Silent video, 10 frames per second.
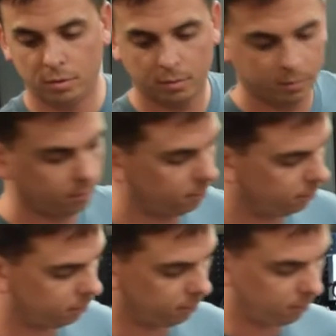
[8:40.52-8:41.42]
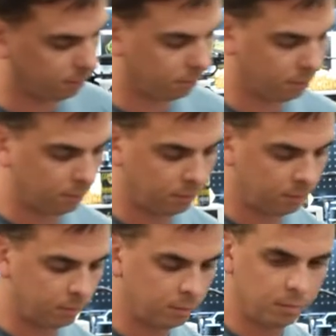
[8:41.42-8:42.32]

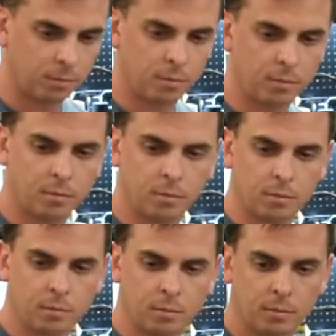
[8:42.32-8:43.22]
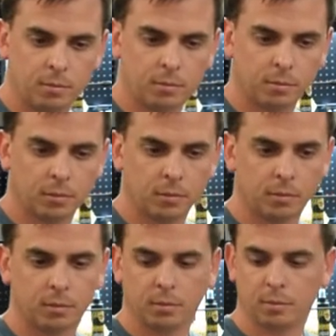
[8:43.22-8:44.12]

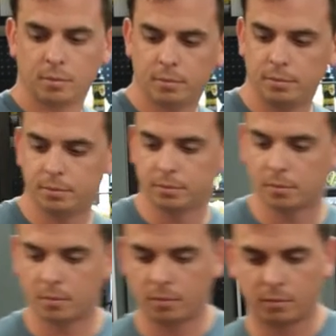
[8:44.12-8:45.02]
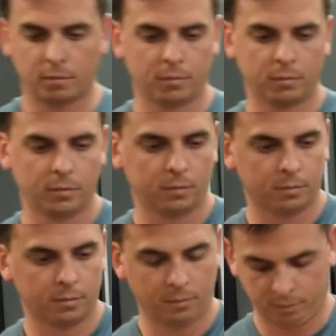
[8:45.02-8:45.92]

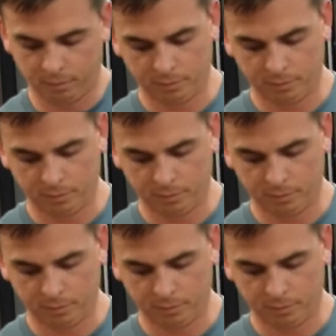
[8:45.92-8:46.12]
Nobody speaks.